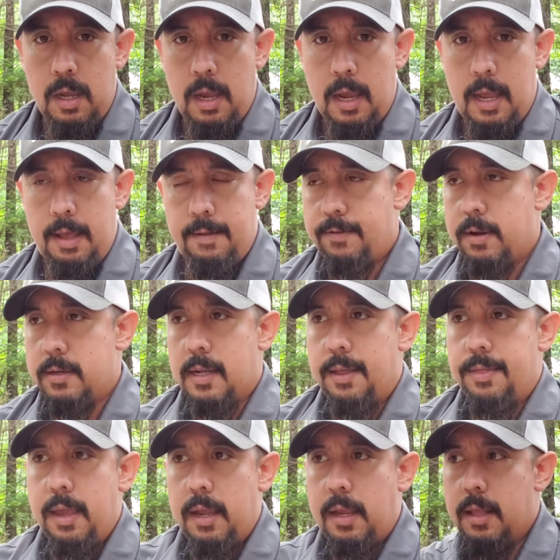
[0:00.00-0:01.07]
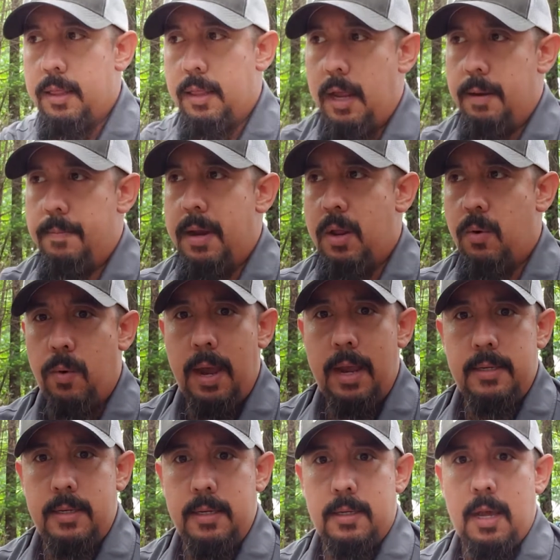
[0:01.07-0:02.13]
And friends, I think in many
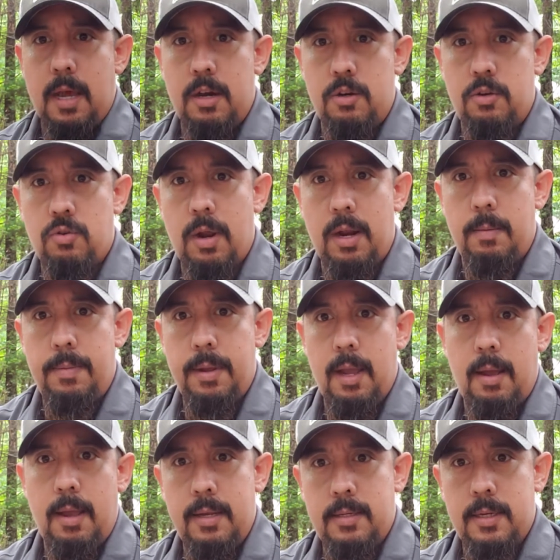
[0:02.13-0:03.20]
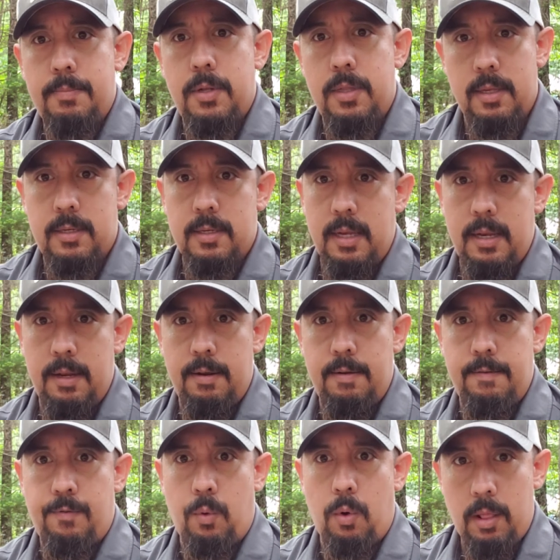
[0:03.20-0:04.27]
ways he's kind of trying to be, he's up to this
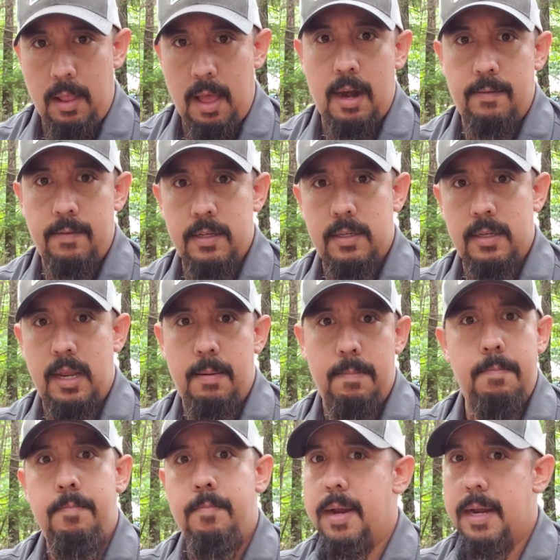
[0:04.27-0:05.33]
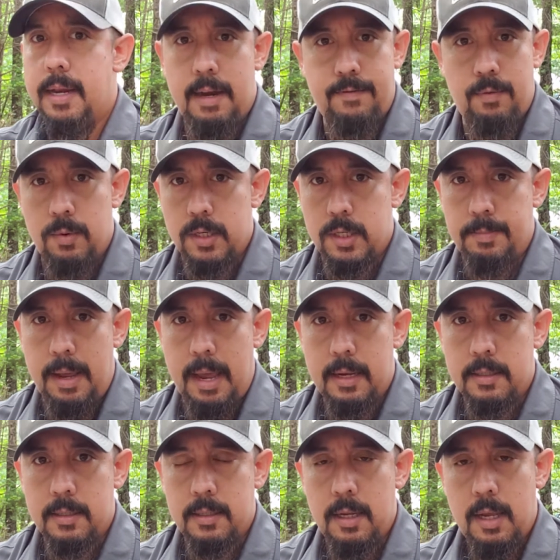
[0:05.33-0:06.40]
for a lot of us in many different
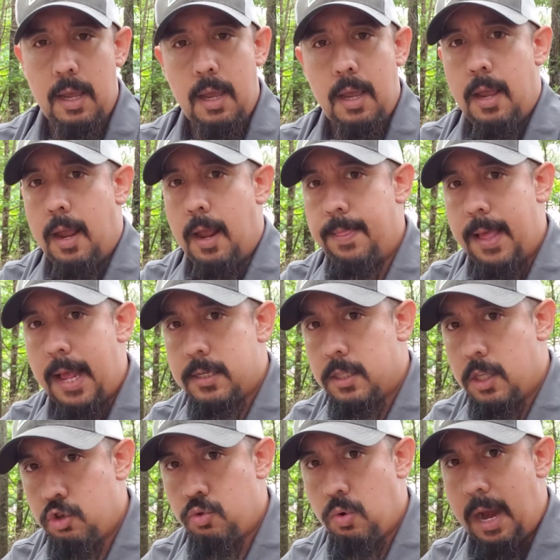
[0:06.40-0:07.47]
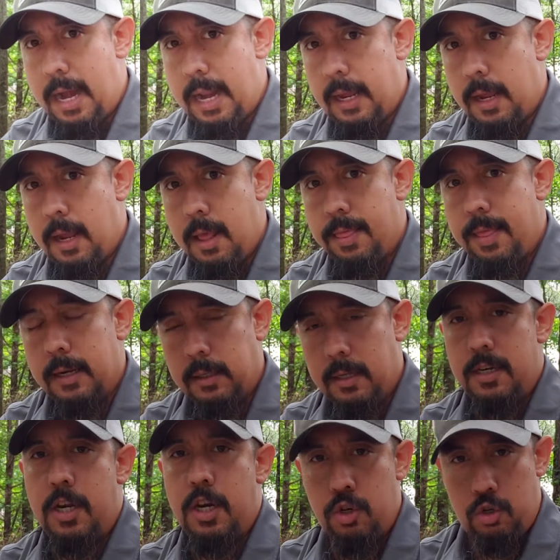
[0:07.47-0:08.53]
respects. And that's the training that
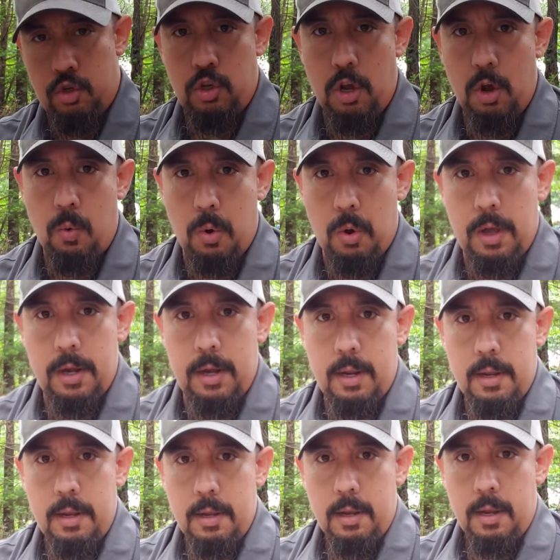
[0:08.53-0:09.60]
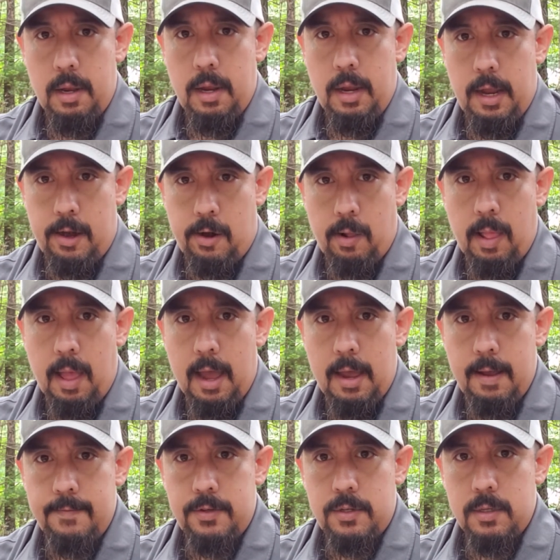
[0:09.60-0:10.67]
continues to go on in our
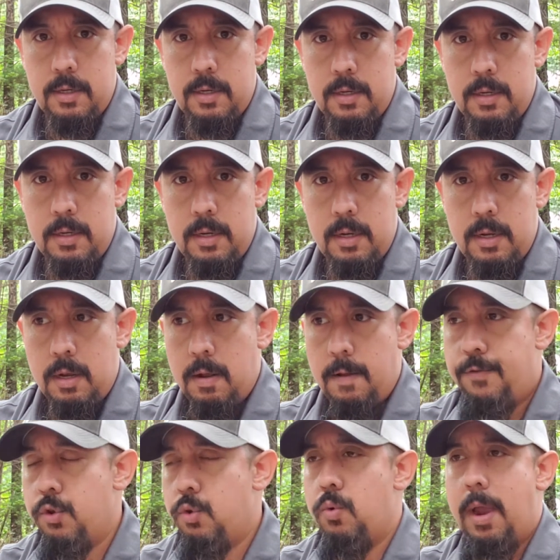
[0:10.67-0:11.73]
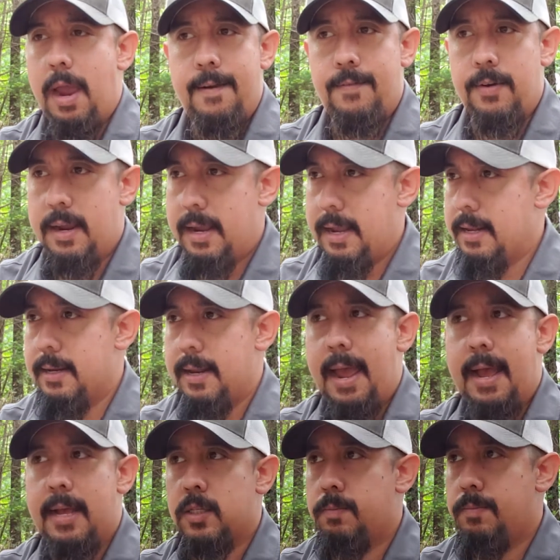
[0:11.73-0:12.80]
lives through every
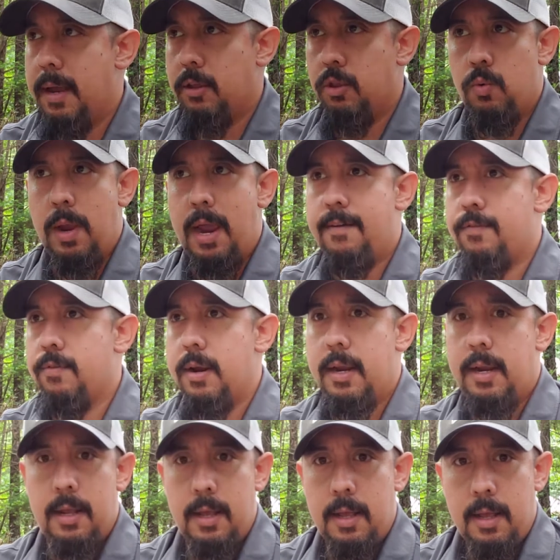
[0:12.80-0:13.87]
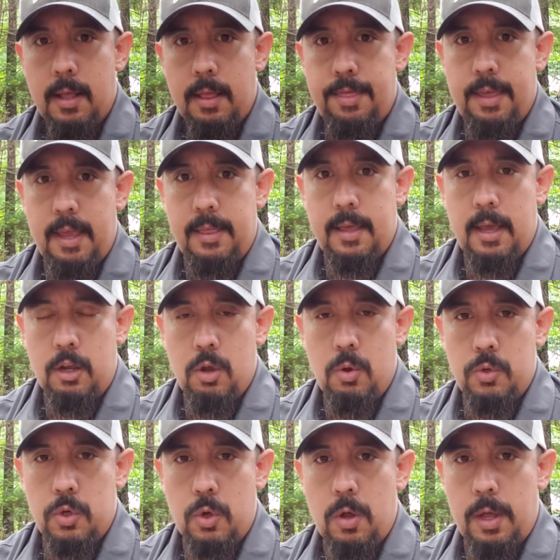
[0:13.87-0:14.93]
aspect, through everything that
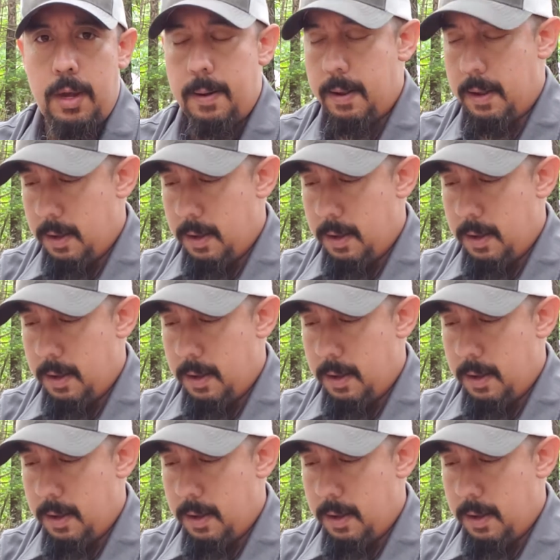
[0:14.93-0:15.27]
goes on.